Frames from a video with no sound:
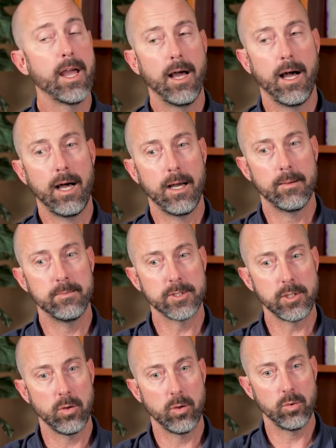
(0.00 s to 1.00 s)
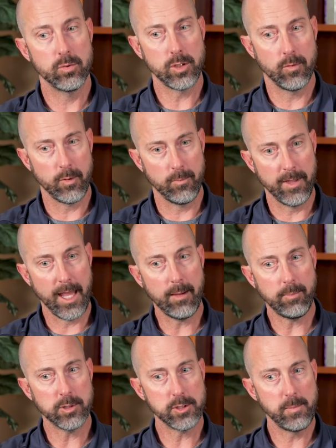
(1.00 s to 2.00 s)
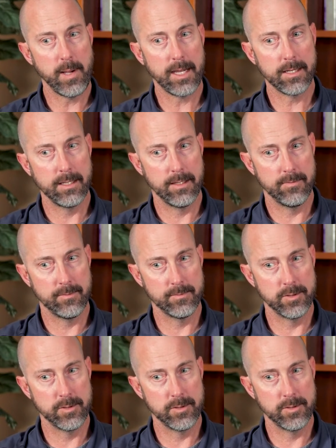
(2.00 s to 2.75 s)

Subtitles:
So from that perspective,